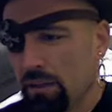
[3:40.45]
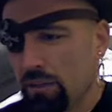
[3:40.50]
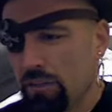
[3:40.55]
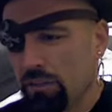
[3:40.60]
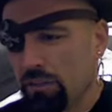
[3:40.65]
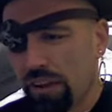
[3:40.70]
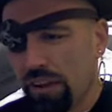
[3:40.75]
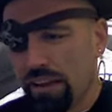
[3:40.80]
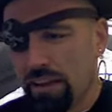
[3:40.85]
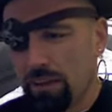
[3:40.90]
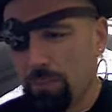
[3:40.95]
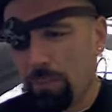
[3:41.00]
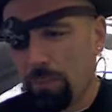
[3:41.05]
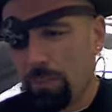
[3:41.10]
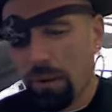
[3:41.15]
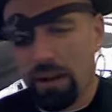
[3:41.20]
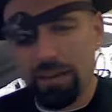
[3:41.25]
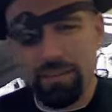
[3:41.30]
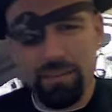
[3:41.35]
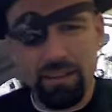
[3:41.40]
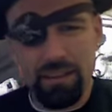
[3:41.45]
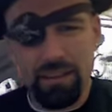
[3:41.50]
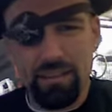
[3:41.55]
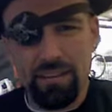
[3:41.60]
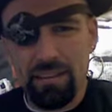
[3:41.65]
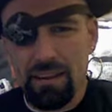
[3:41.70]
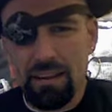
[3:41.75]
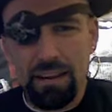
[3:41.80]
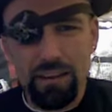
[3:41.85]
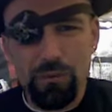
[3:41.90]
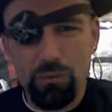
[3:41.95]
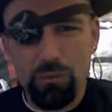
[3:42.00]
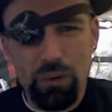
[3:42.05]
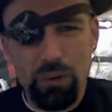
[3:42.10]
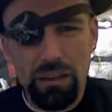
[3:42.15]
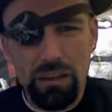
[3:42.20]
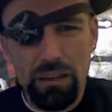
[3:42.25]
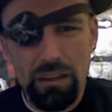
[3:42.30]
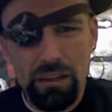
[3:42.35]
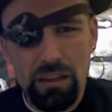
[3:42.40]
check-in process, it's
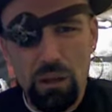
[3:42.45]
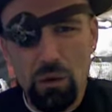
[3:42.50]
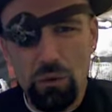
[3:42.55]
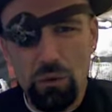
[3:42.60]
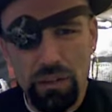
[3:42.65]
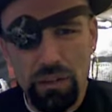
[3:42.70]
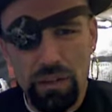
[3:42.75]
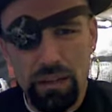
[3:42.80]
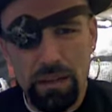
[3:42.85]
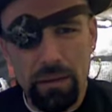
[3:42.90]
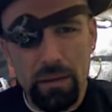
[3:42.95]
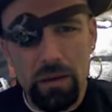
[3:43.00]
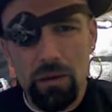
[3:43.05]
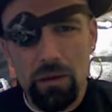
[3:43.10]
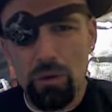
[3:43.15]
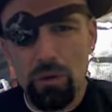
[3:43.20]
really low-key.